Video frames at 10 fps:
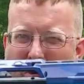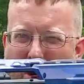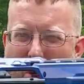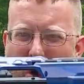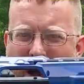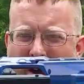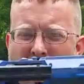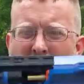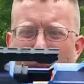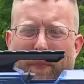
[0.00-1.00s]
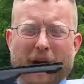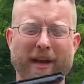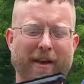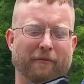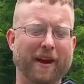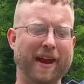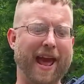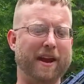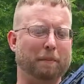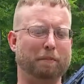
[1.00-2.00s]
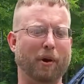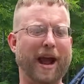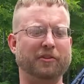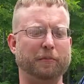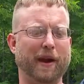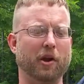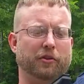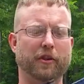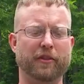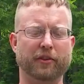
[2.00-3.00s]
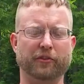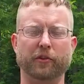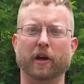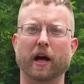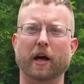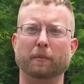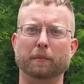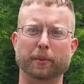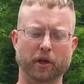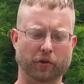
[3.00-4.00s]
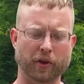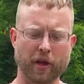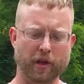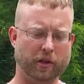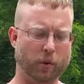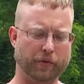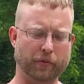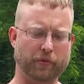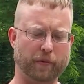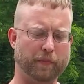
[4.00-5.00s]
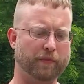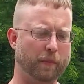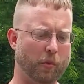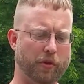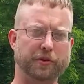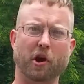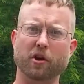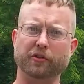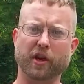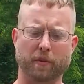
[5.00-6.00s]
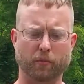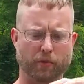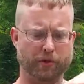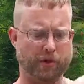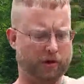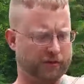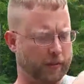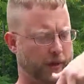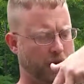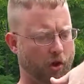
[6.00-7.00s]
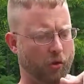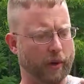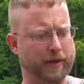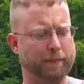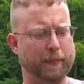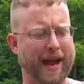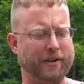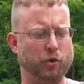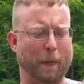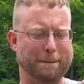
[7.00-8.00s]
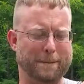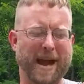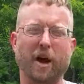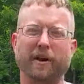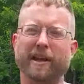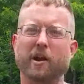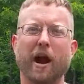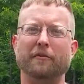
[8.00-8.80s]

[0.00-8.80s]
real well, but I've read, added a brass barrel to this uh, build, going through from from where the darts come where the darts come in all the way back to about here